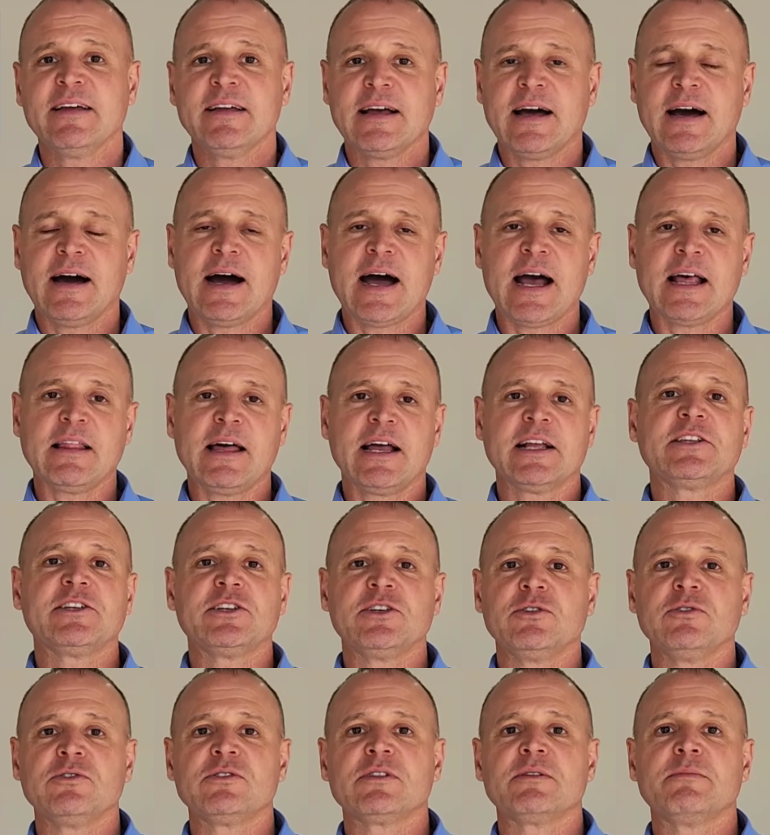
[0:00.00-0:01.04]
I like to
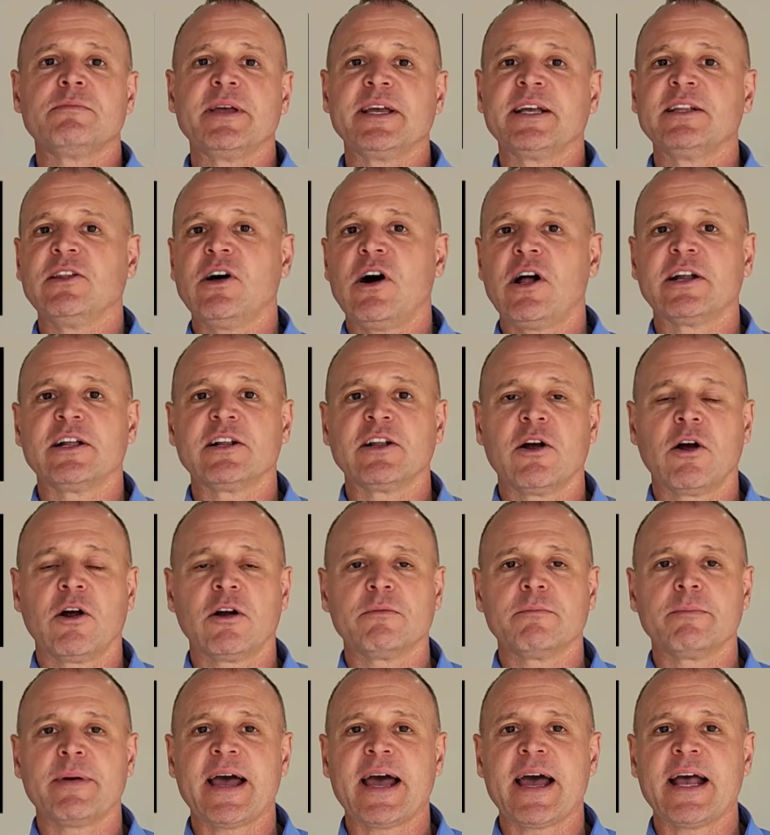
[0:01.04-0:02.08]
use the big lawn and
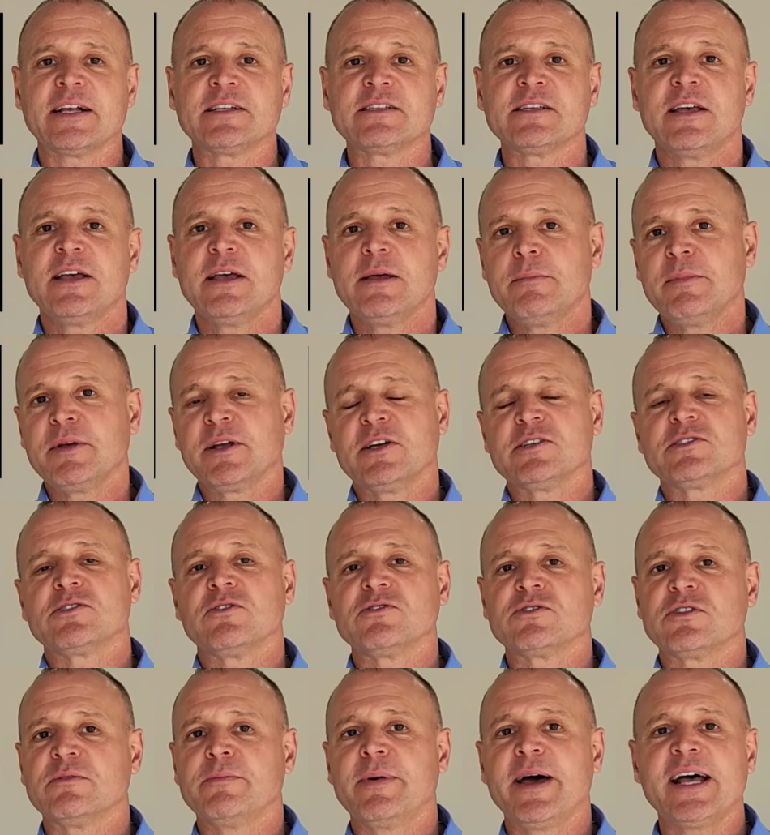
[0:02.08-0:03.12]
garden bags because those
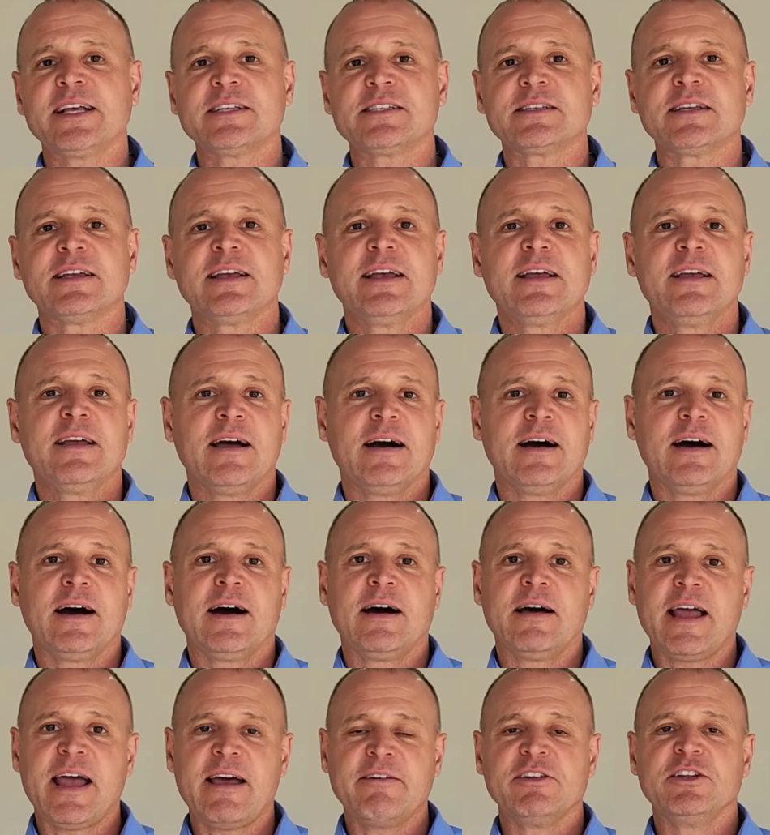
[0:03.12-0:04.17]
are the best,
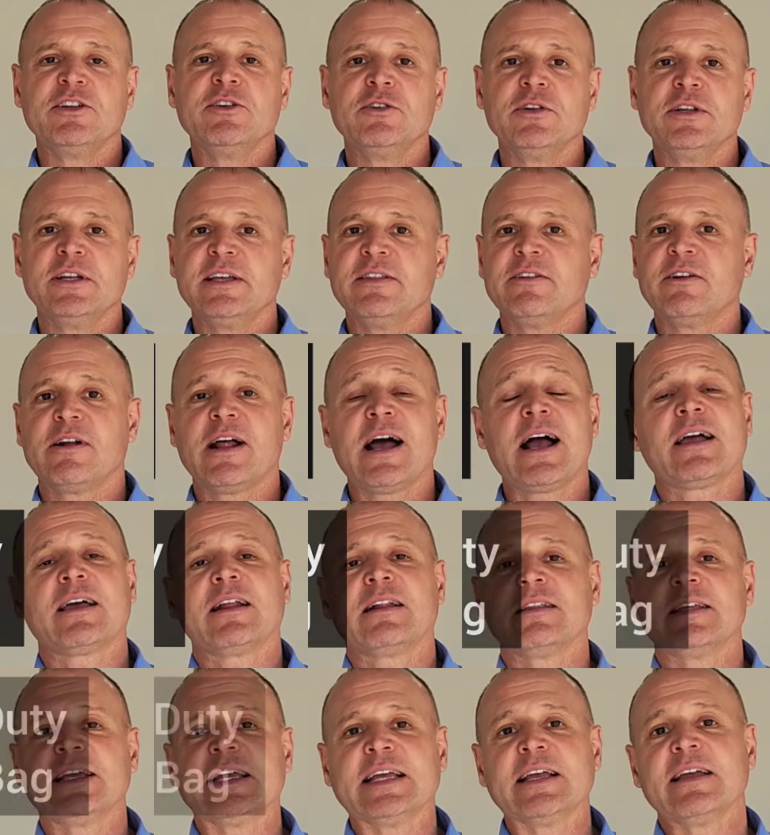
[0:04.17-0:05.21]
heavy duty, and they're not going
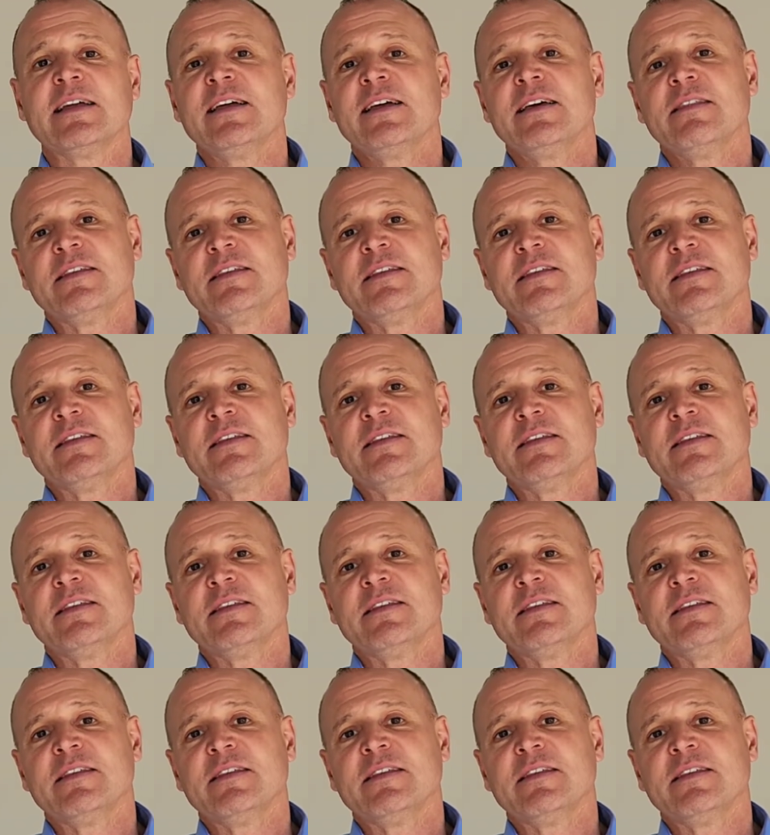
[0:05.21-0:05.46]
to leak.